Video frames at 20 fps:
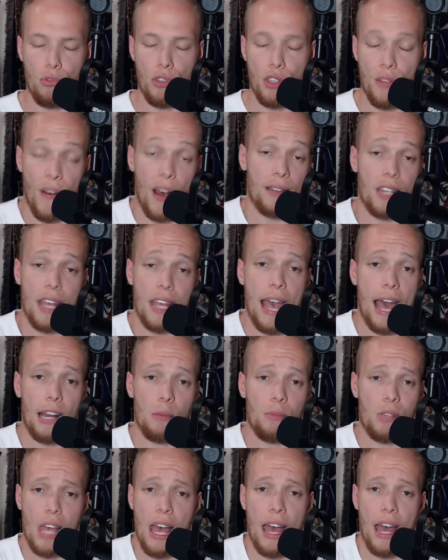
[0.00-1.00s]
Davante
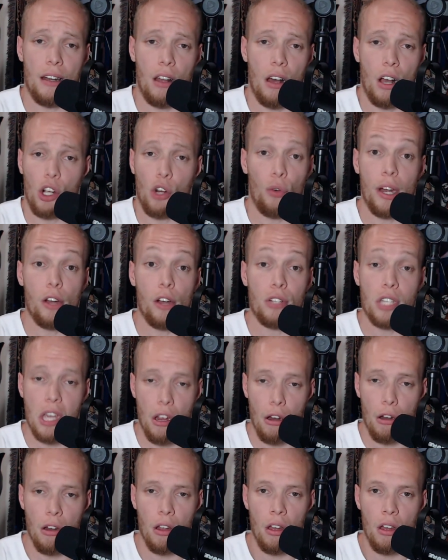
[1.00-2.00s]
Adams had a career
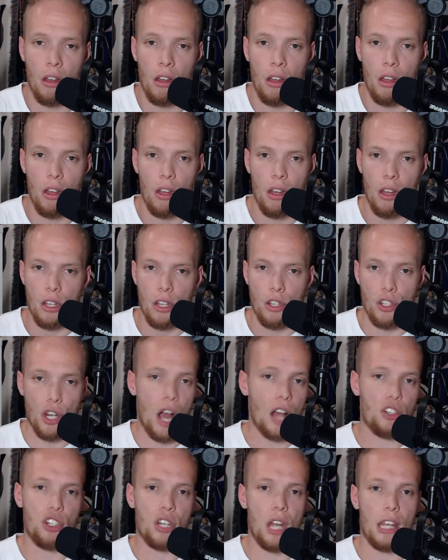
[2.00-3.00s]
year.
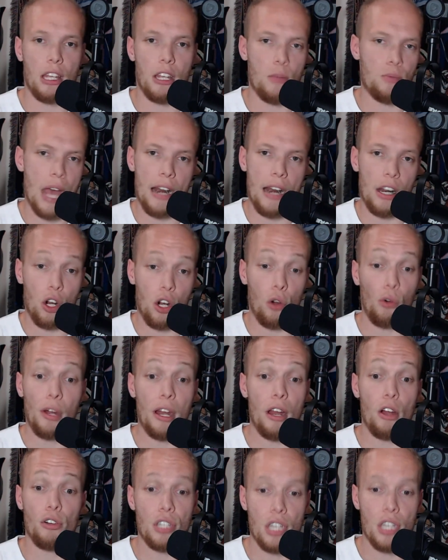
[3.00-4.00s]
Josh Jacobs had a
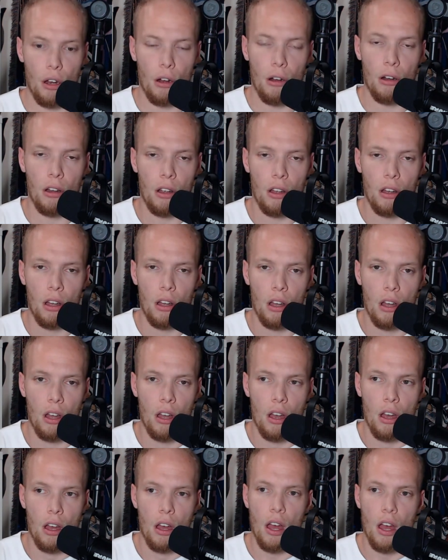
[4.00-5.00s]
career year.
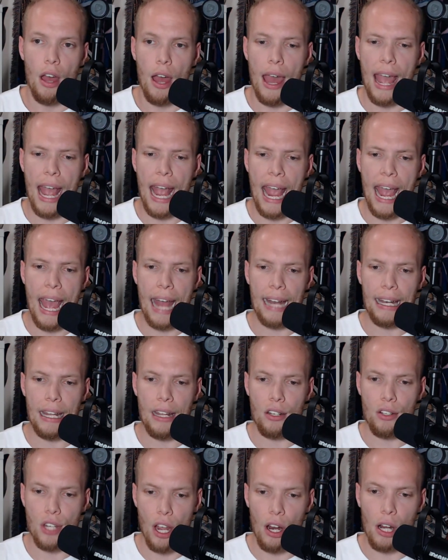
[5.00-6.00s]
And
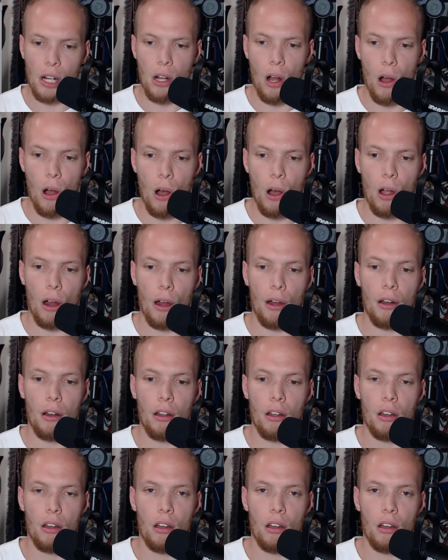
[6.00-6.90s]
Derek Carr